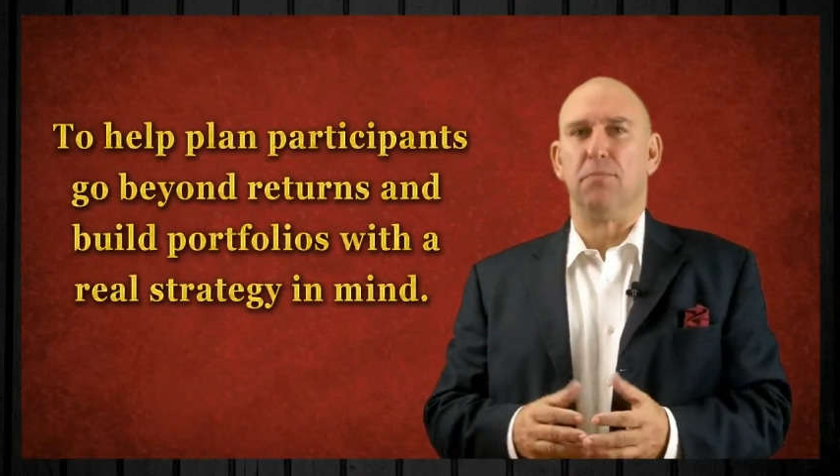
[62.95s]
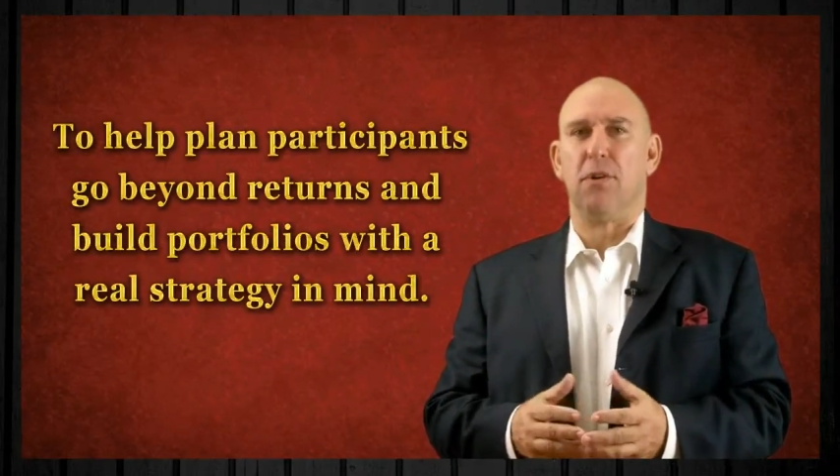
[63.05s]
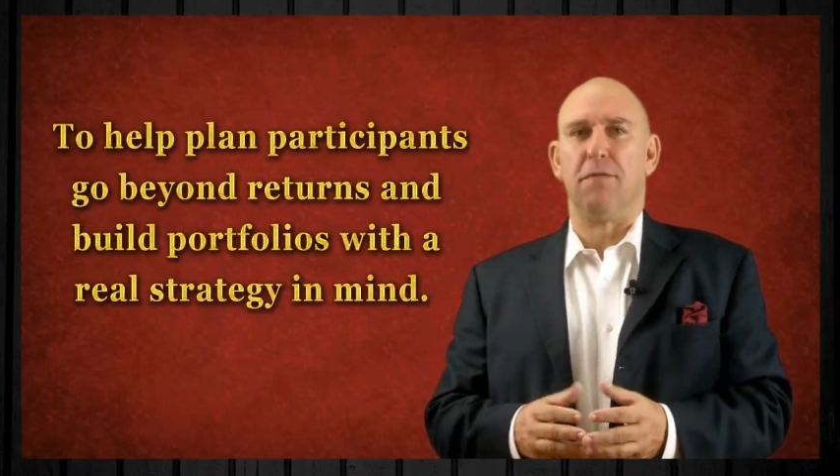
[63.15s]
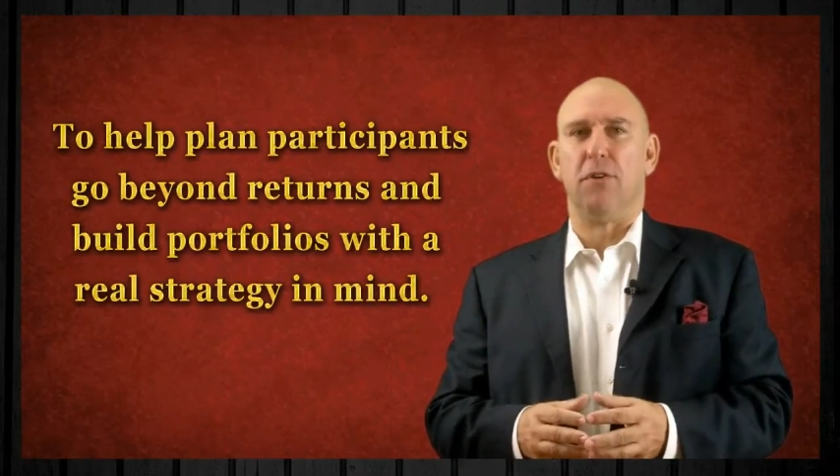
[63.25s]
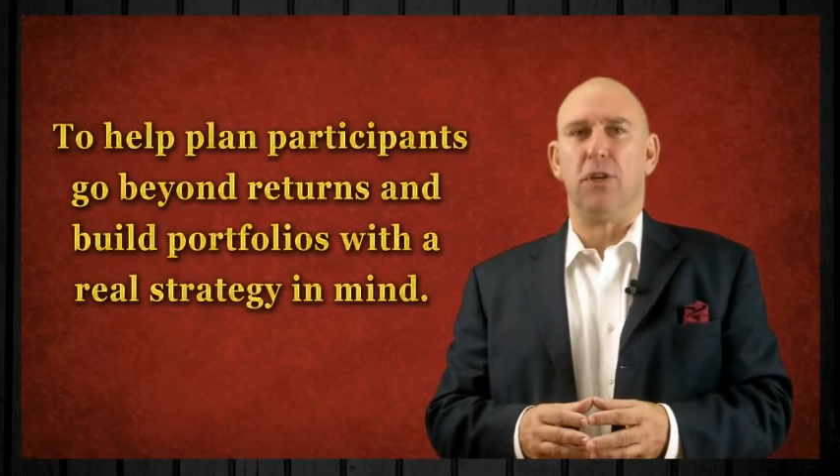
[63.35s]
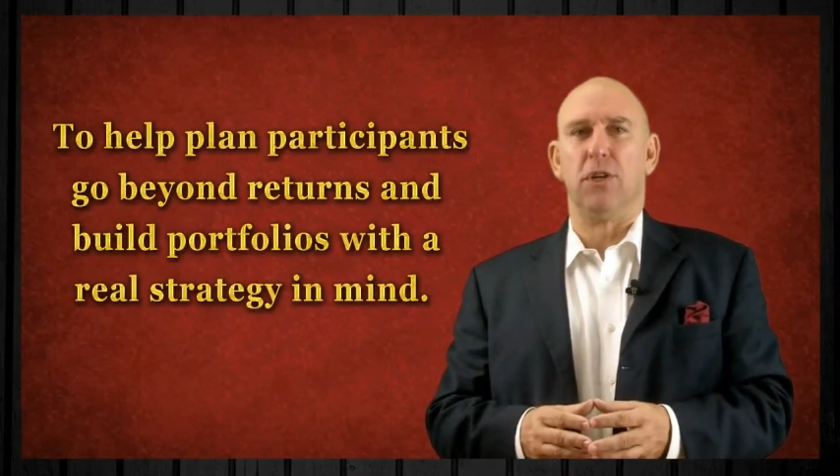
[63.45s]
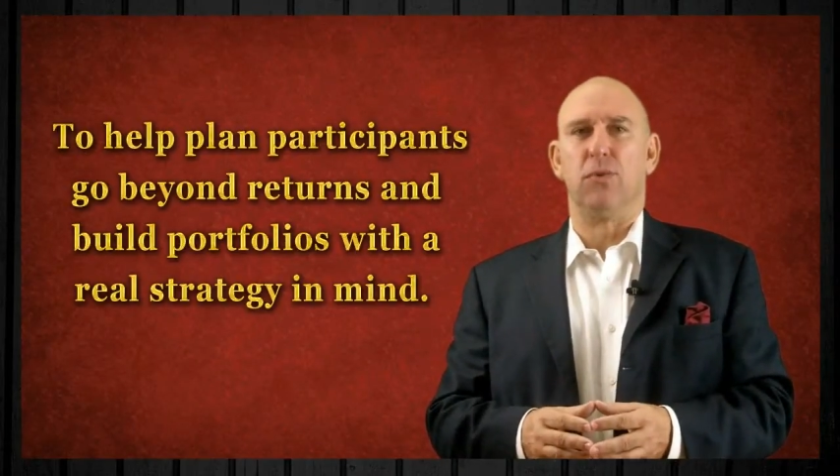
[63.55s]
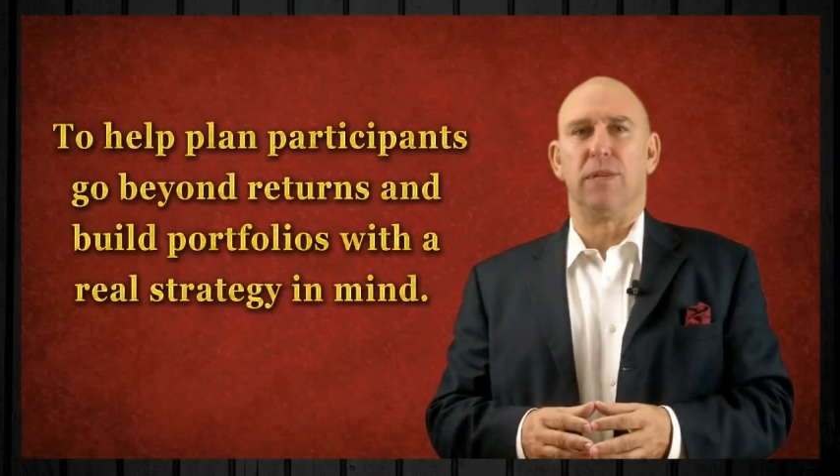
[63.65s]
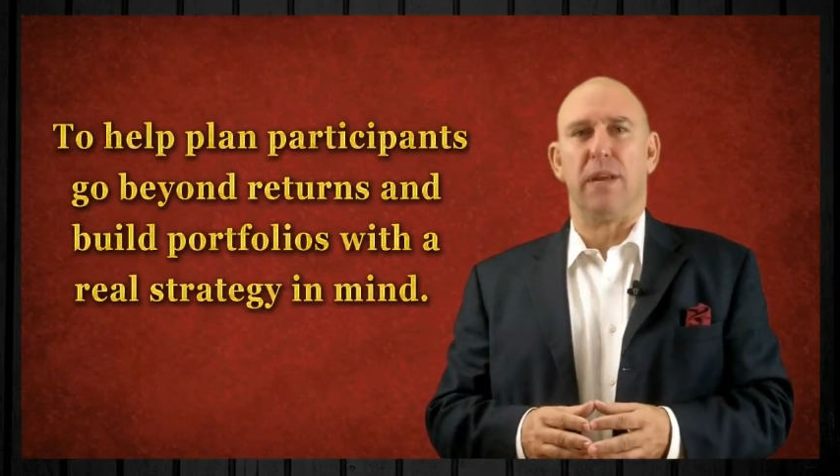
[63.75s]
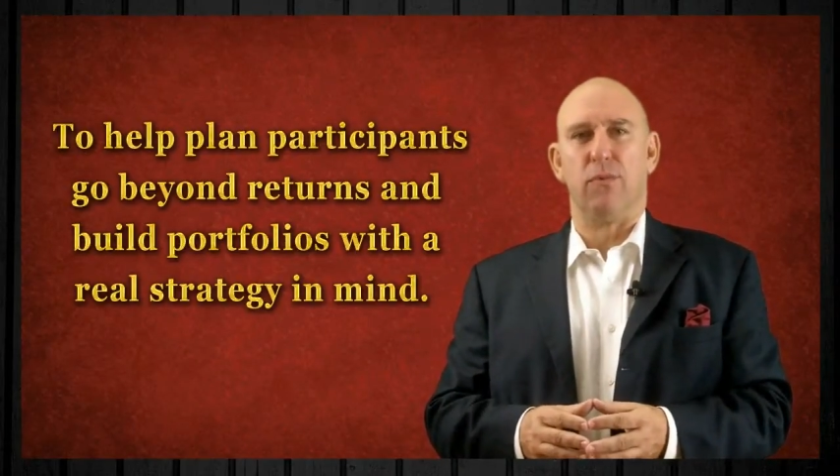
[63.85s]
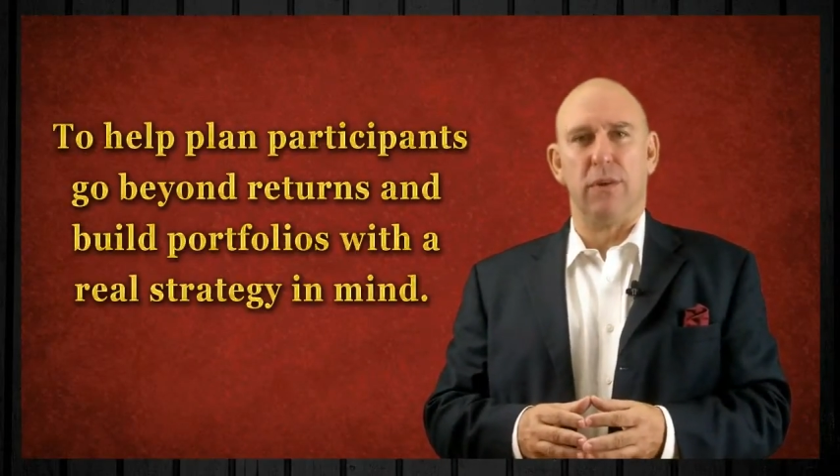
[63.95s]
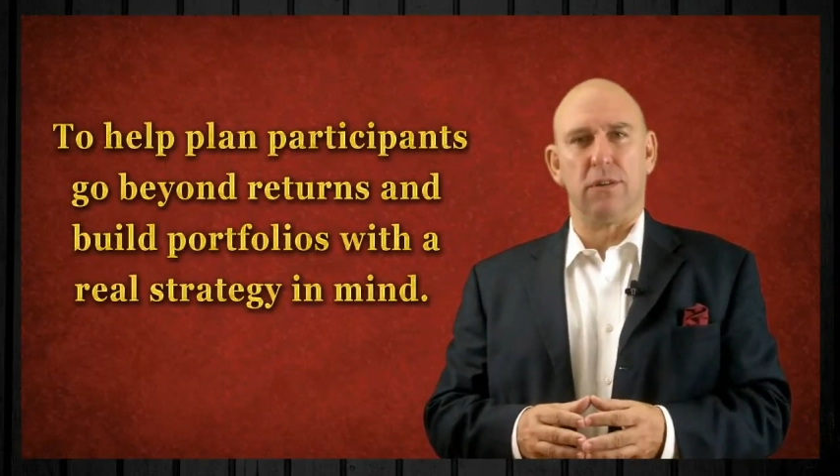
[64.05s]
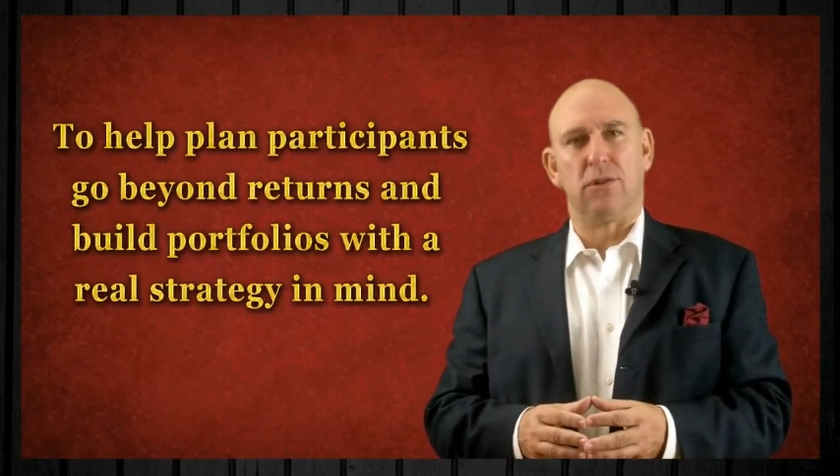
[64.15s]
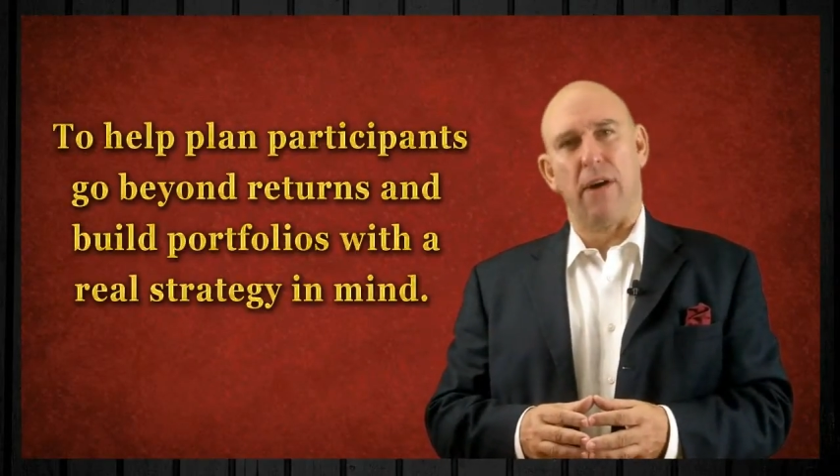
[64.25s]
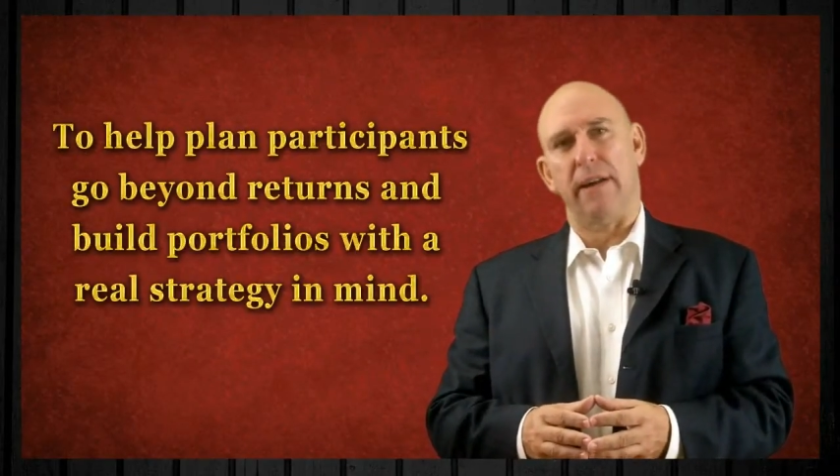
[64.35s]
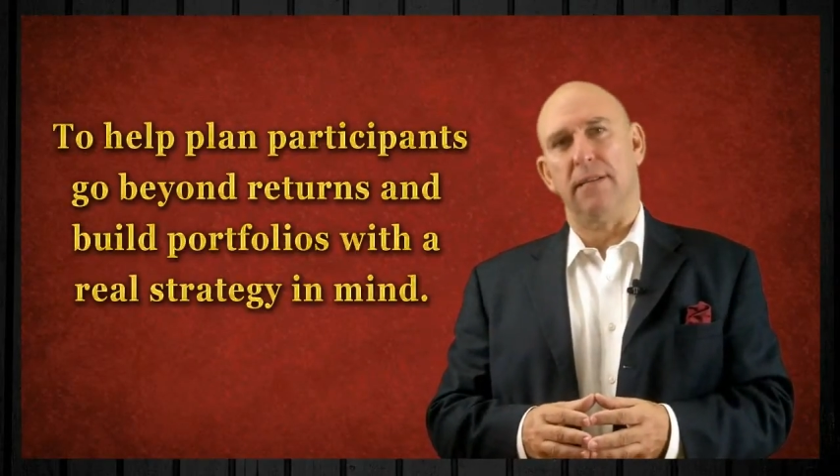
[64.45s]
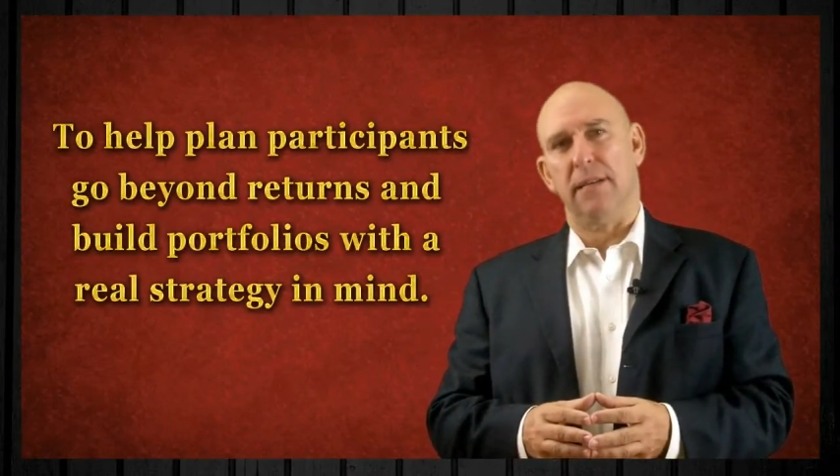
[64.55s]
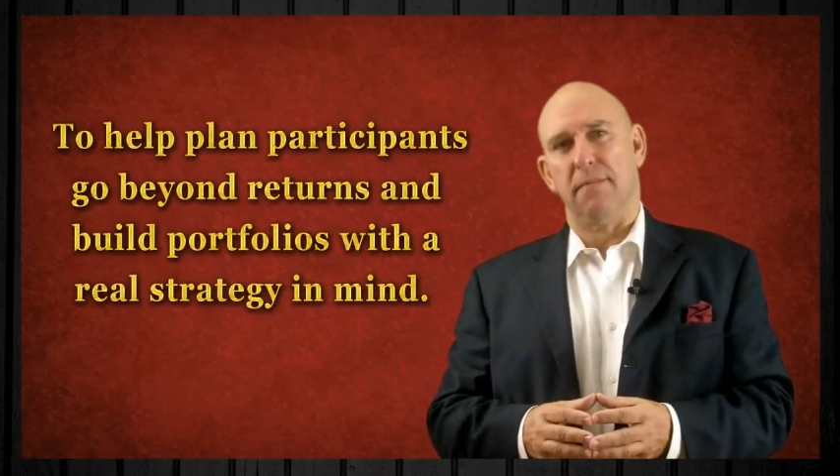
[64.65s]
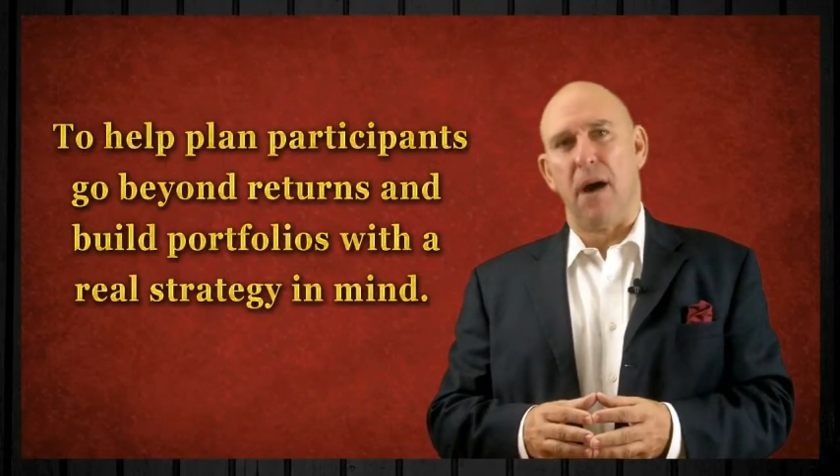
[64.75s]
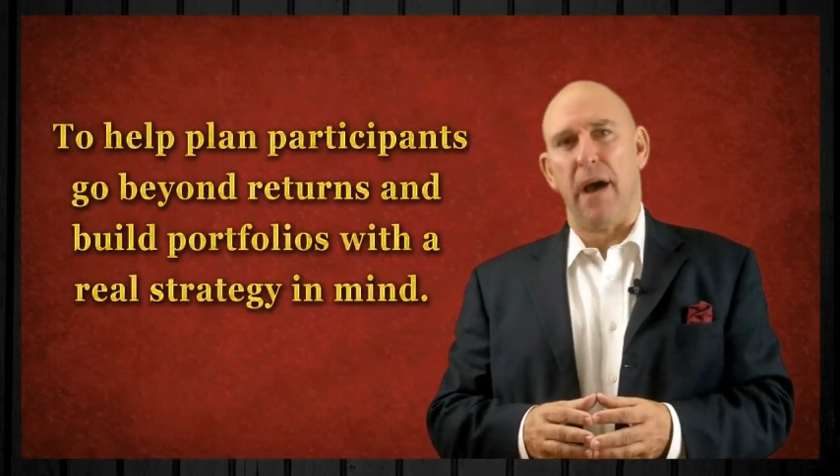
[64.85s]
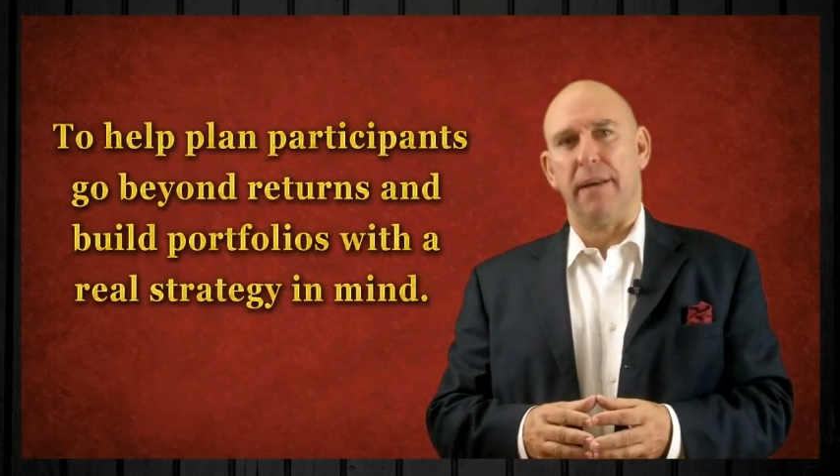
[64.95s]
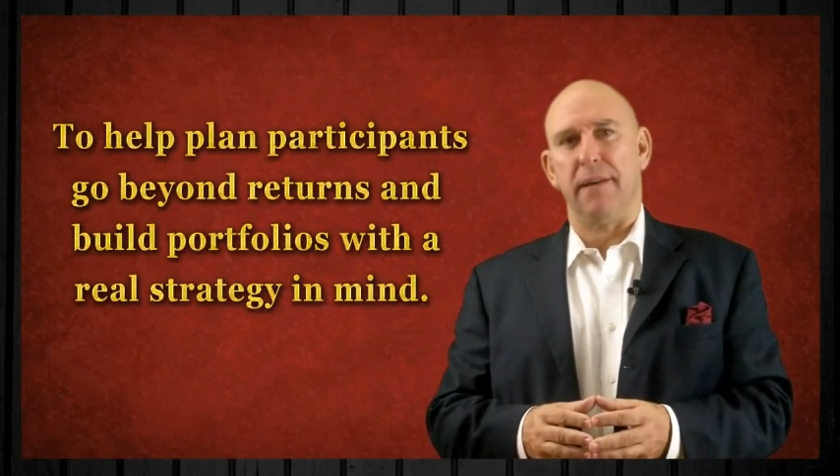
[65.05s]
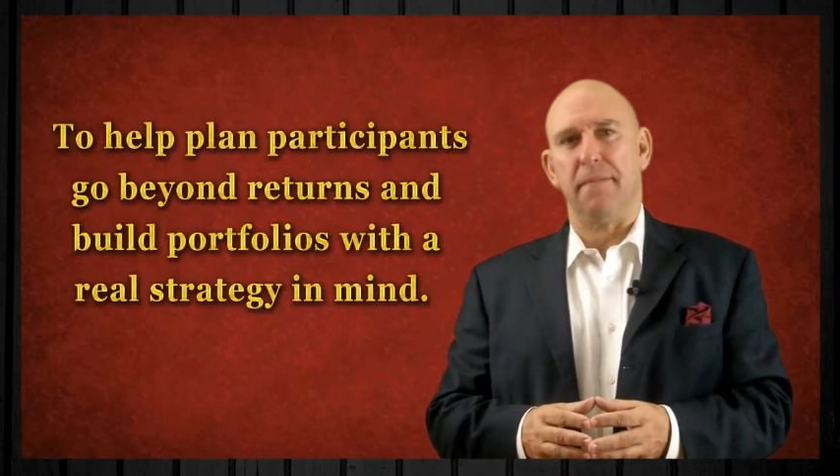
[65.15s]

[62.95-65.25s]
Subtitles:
portfolios with a real strategy in mind.